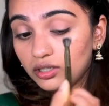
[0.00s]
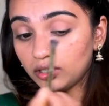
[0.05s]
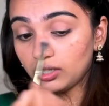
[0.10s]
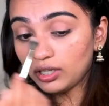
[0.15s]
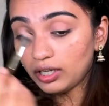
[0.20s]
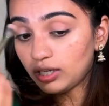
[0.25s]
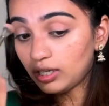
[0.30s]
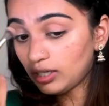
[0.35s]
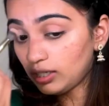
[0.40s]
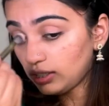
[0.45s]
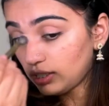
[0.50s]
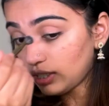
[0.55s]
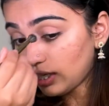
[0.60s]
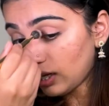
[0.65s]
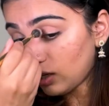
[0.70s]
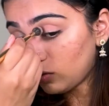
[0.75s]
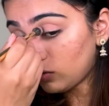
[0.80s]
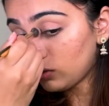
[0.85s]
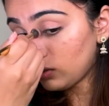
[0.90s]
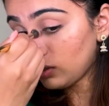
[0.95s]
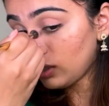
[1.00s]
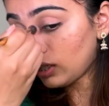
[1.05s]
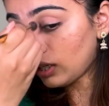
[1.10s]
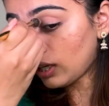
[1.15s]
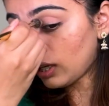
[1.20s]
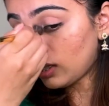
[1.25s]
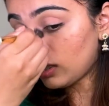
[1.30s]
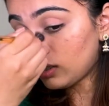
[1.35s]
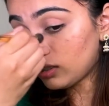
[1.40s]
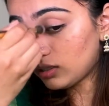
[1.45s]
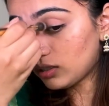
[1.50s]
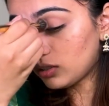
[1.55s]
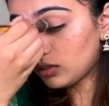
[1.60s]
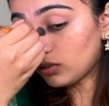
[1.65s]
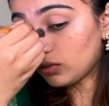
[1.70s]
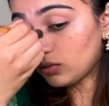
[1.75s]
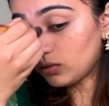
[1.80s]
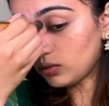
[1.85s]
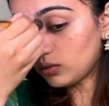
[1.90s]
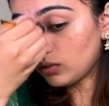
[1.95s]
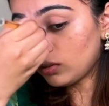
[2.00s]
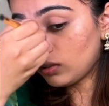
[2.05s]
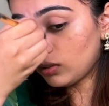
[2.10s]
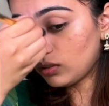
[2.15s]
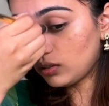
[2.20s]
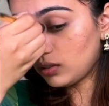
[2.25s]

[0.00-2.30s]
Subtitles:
And it also enhances your look.